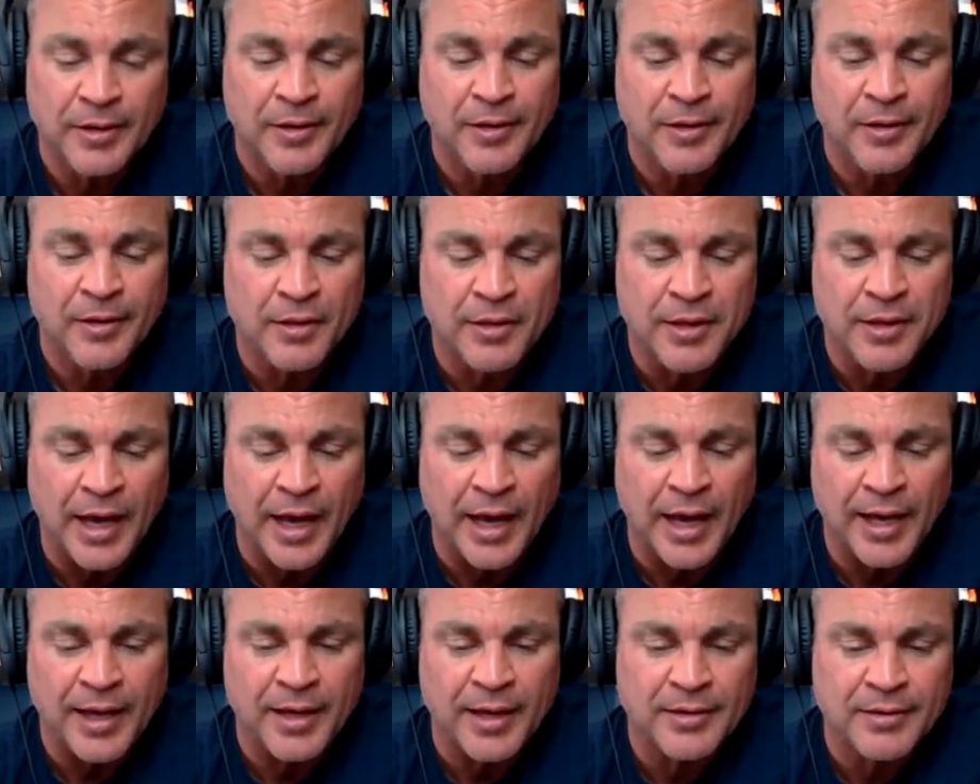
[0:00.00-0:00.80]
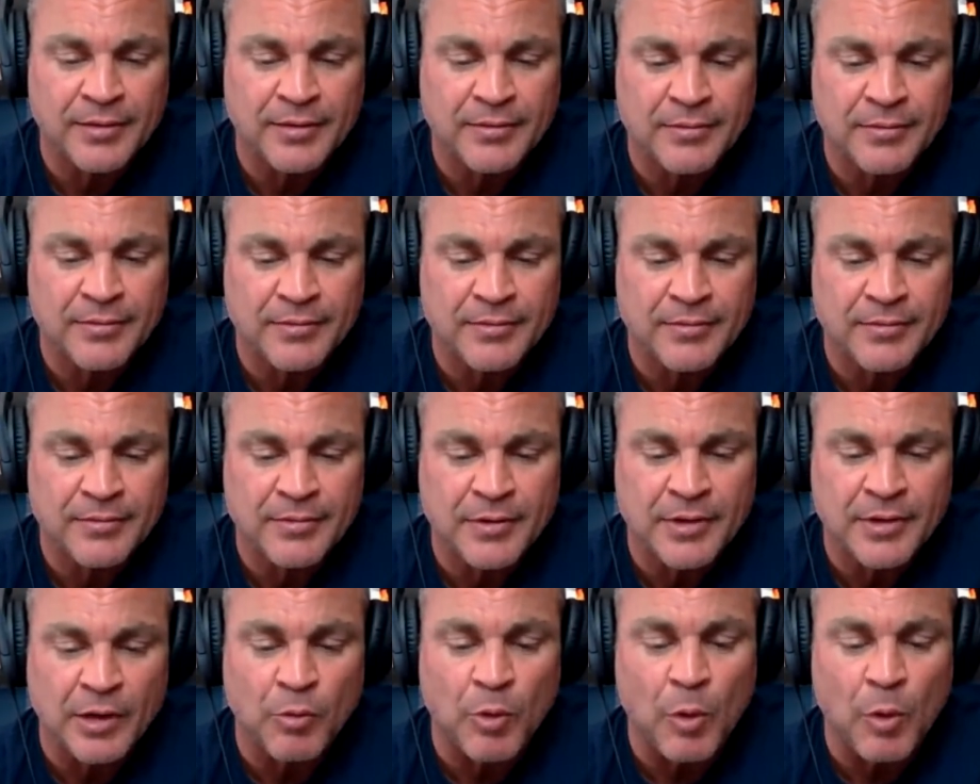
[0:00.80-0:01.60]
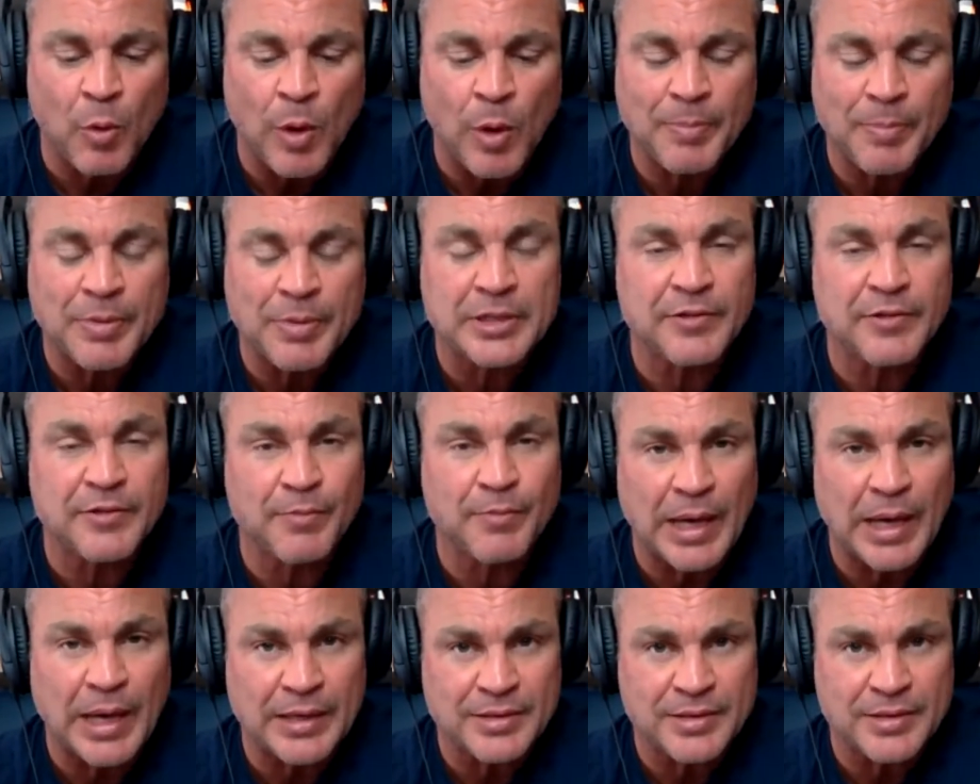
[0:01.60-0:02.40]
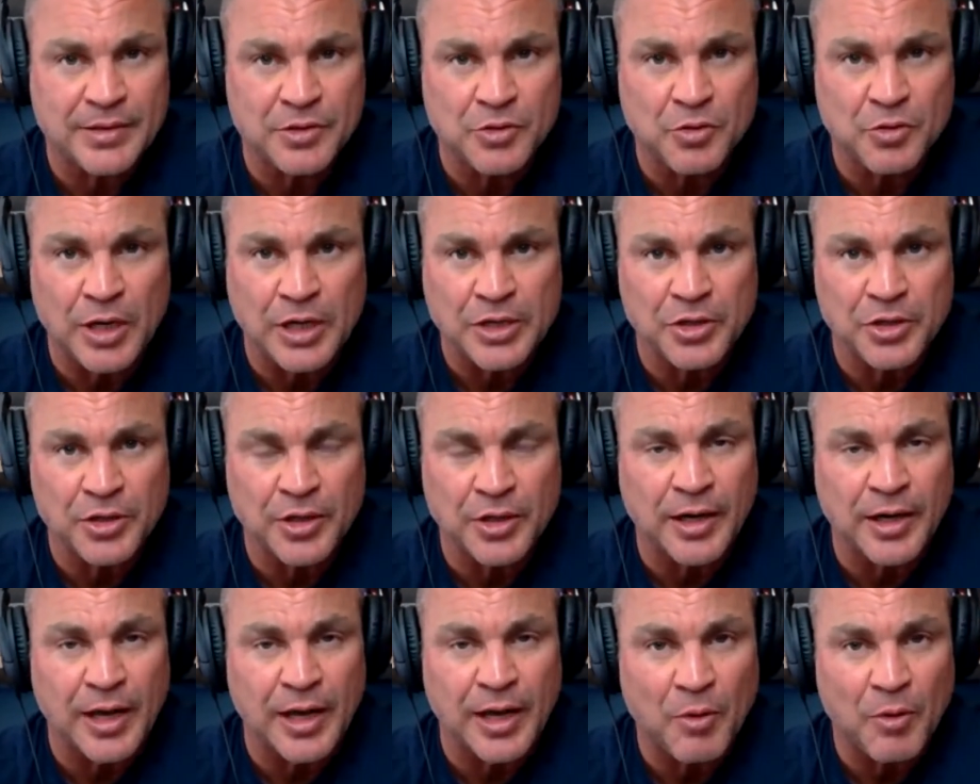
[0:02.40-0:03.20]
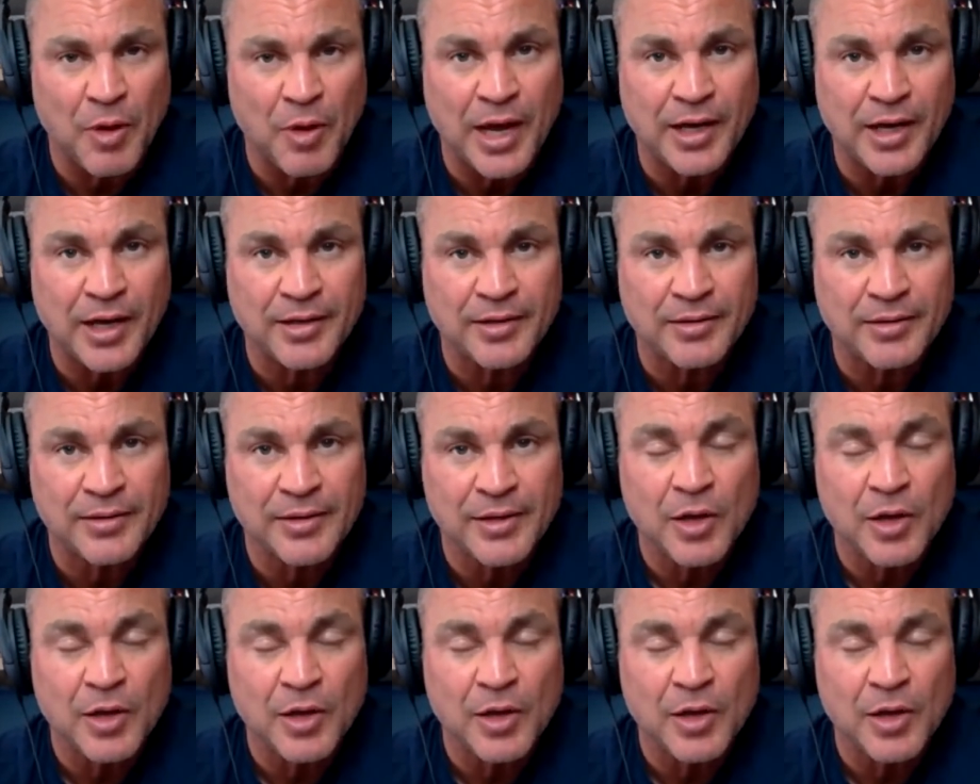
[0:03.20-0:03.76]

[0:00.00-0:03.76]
that there were weapons of mass destruction in Iraq.